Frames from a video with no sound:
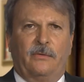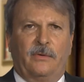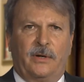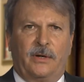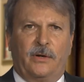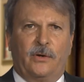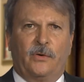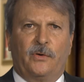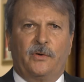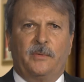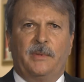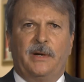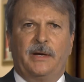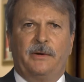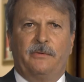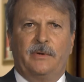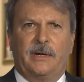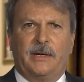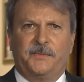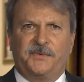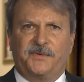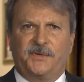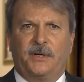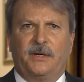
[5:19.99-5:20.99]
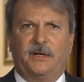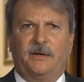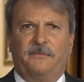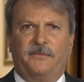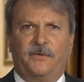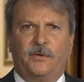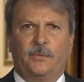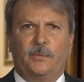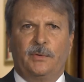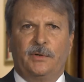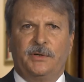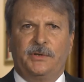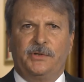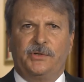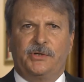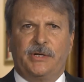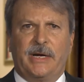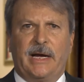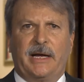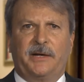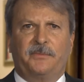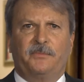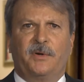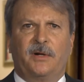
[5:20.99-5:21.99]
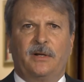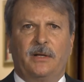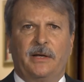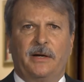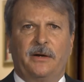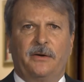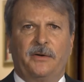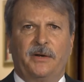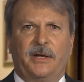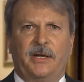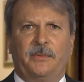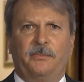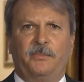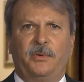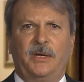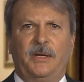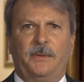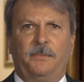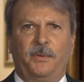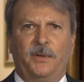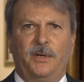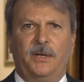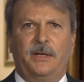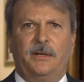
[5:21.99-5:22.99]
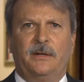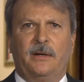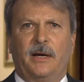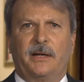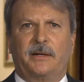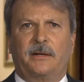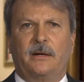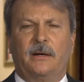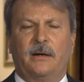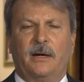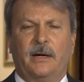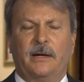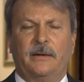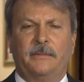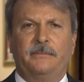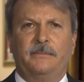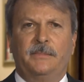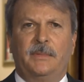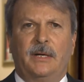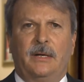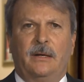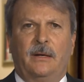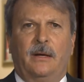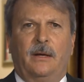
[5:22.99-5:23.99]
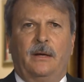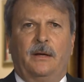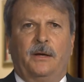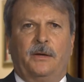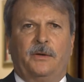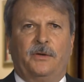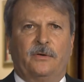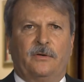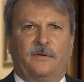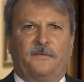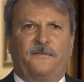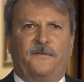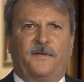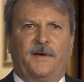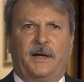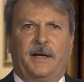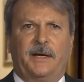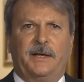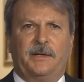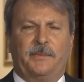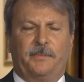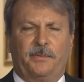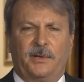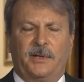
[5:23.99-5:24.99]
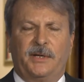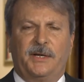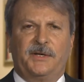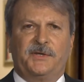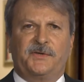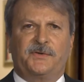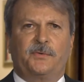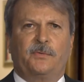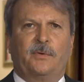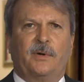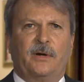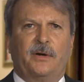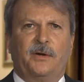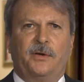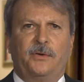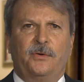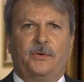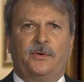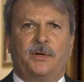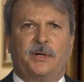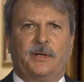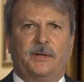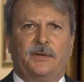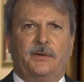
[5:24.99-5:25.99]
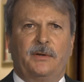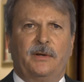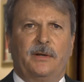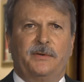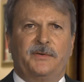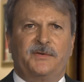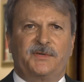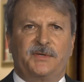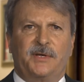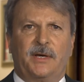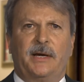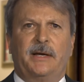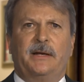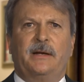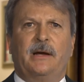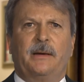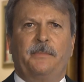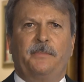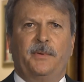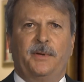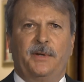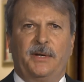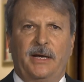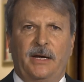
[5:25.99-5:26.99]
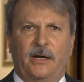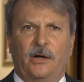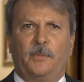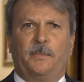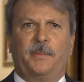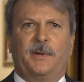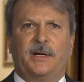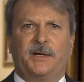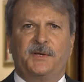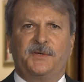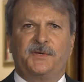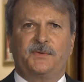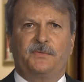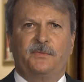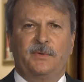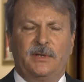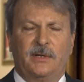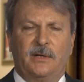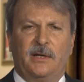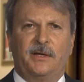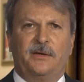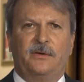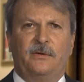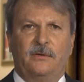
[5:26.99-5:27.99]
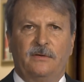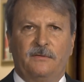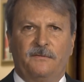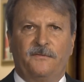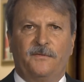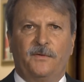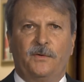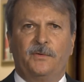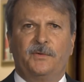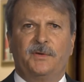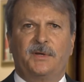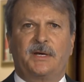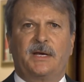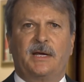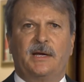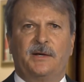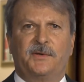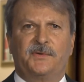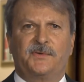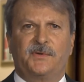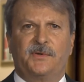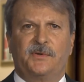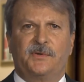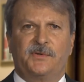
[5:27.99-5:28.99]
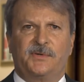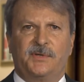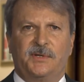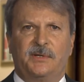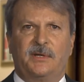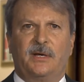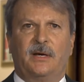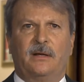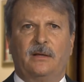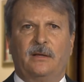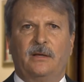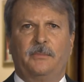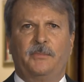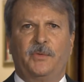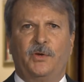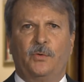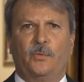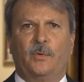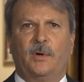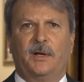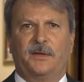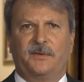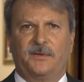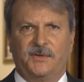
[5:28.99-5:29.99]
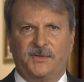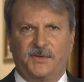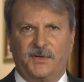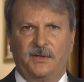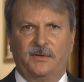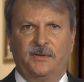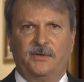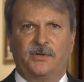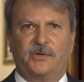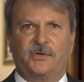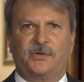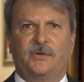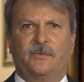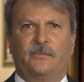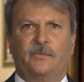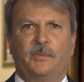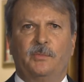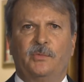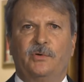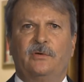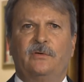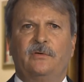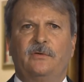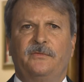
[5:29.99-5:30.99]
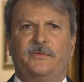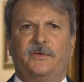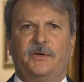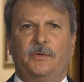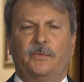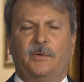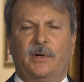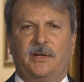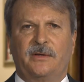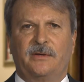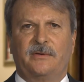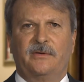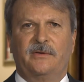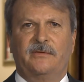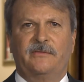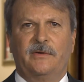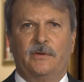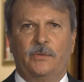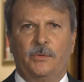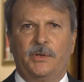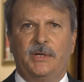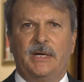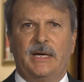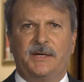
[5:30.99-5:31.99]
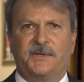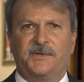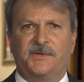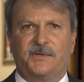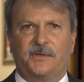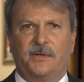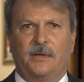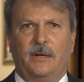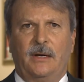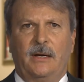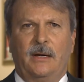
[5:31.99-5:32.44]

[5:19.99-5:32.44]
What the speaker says: Go to my website, if you would, jackmclarenmpp.com. You'll find a place where you can sign up and help us. We'd like you to phone the counselors and tell them you want this condition removed. You want them to vote yes.